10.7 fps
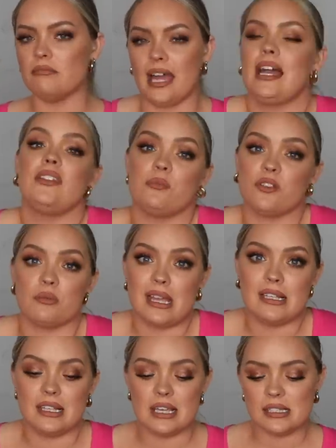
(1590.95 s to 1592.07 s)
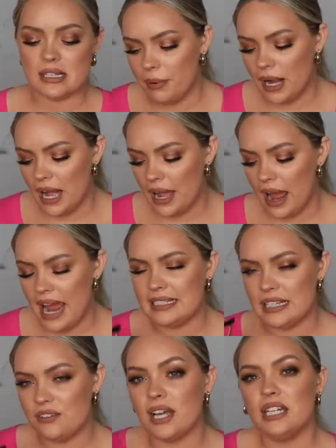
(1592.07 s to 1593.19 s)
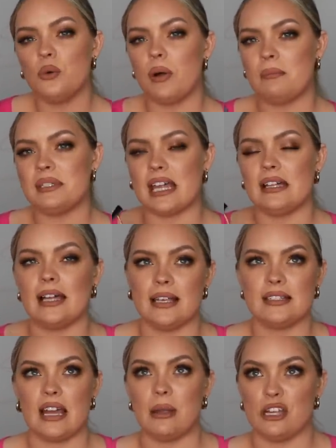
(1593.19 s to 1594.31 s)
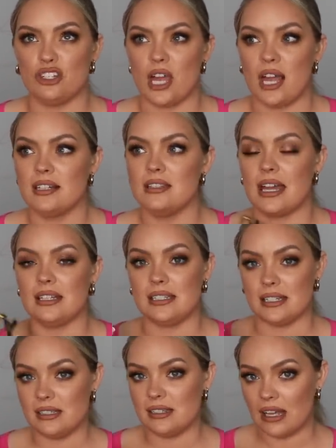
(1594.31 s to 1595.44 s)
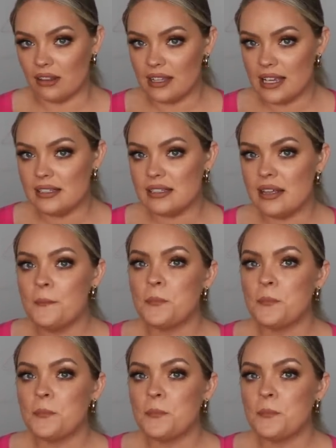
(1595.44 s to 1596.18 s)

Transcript: I got them from Macy's, but I did find a website last time I checked that did sell these.